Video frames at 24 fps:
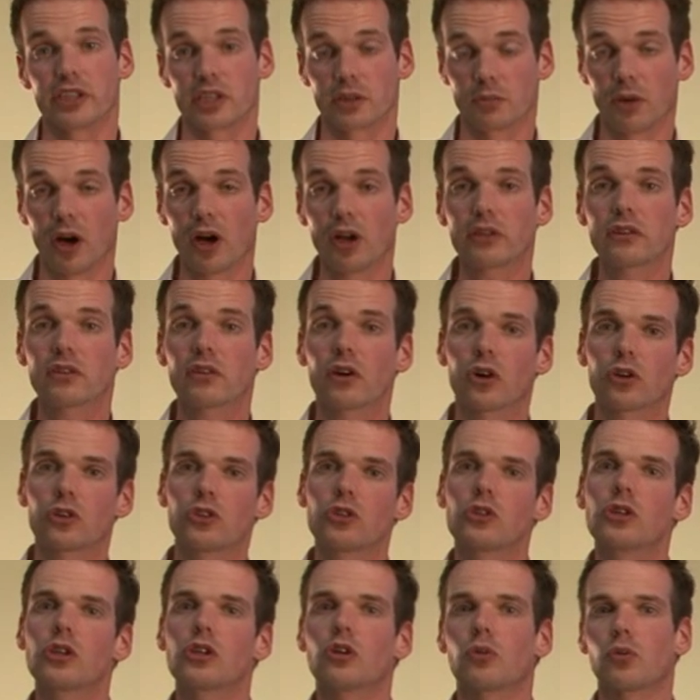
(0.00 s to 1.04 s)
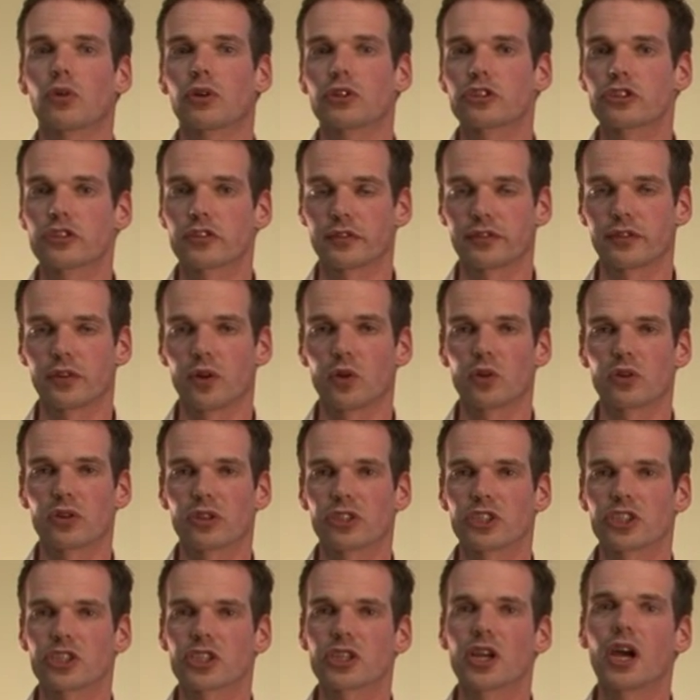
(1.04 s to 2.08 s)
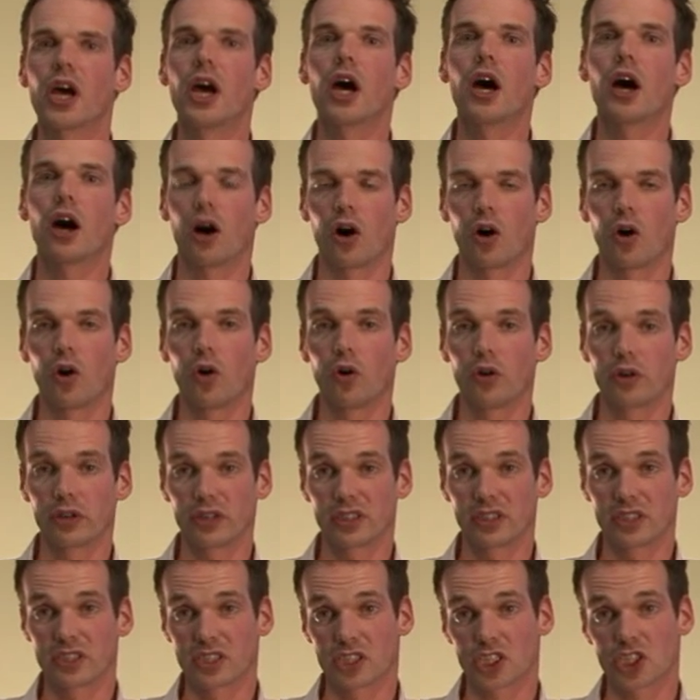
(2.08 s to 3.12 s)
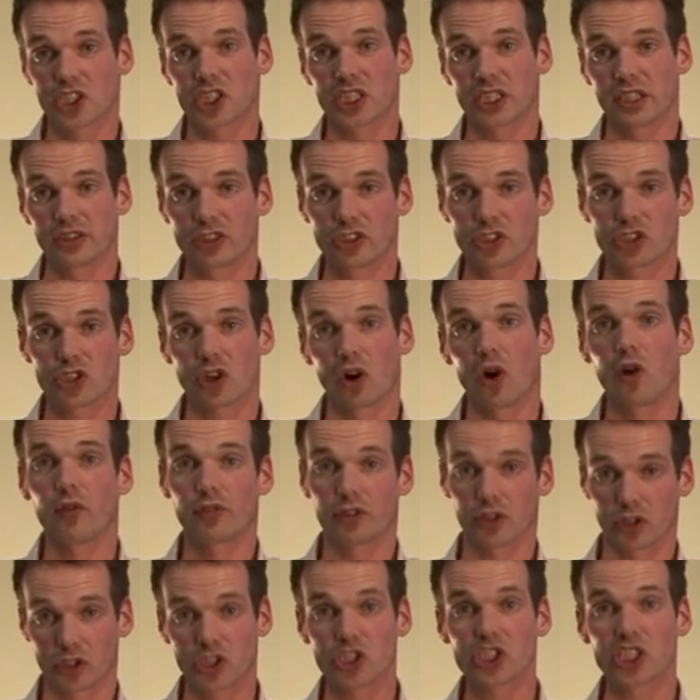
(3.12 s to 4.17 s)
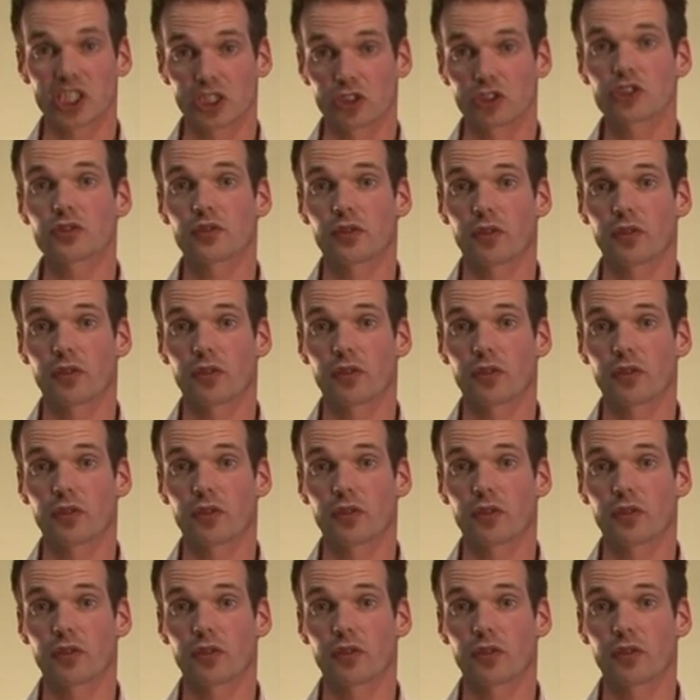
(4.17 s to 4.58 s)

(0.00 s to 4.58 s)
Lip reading: demand, or do you want to focus on the sales of your sales